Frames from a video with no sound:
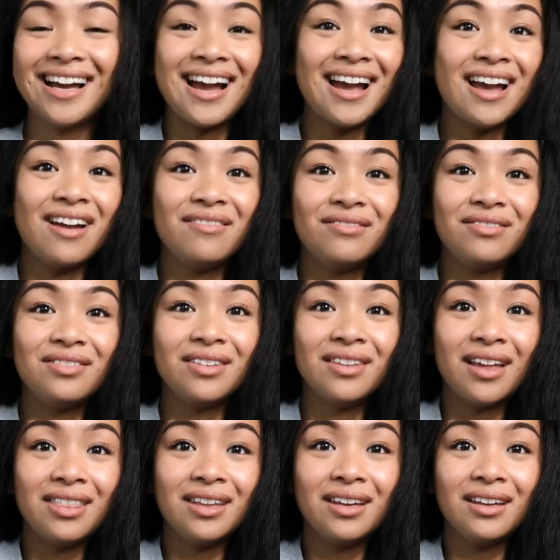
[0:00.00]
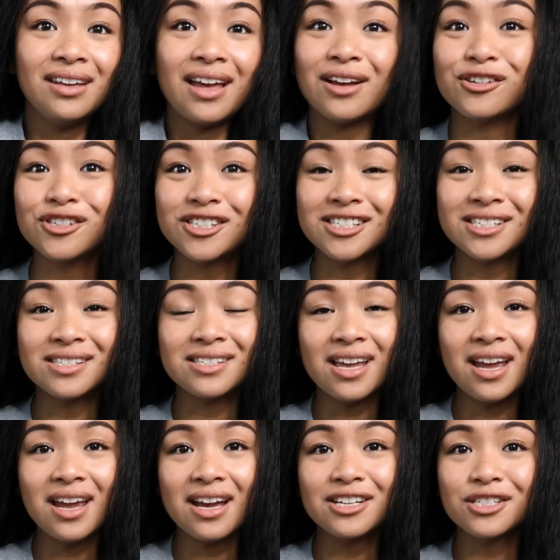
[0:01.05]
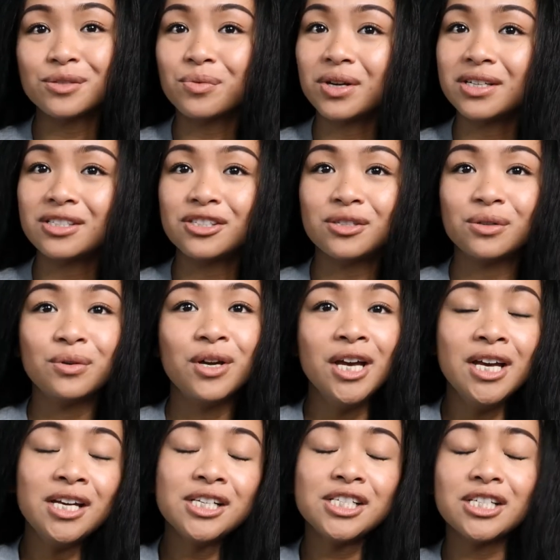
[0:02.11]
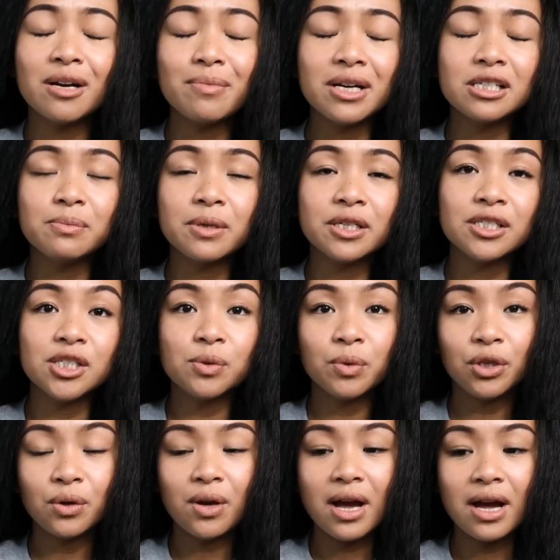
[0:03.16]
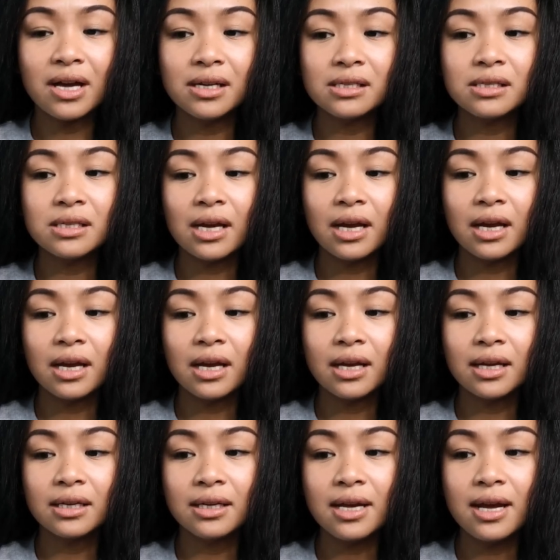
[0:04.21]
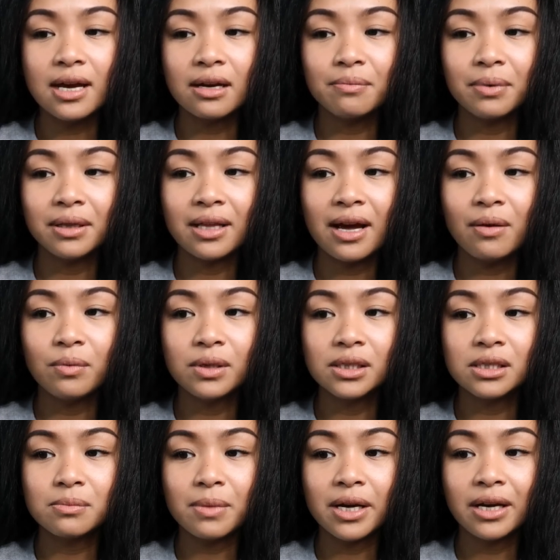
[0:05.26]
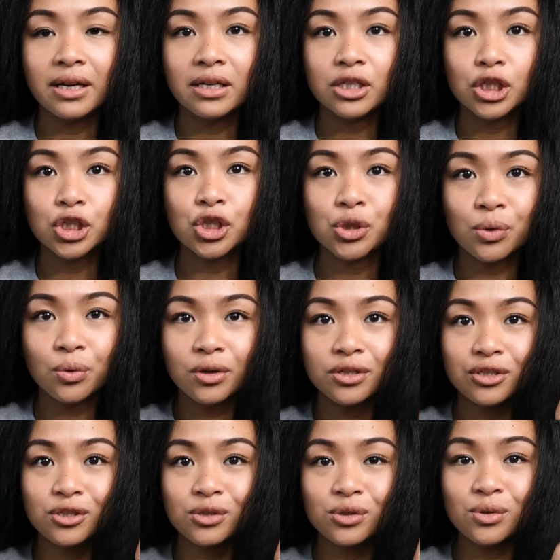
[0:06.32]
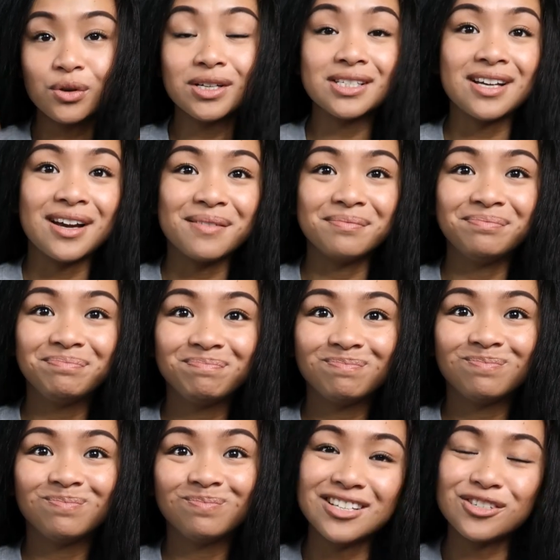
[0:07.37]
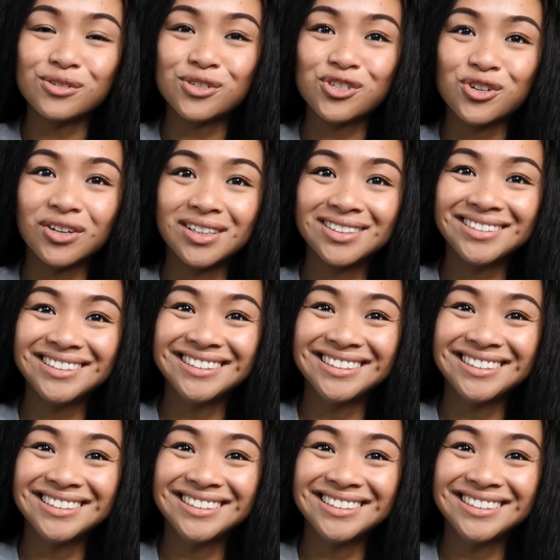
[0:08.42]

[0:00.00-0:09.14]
I have nothing else to say. I just wanted to share my experience with you guys, and yeah, but that was my short story time. Not so short.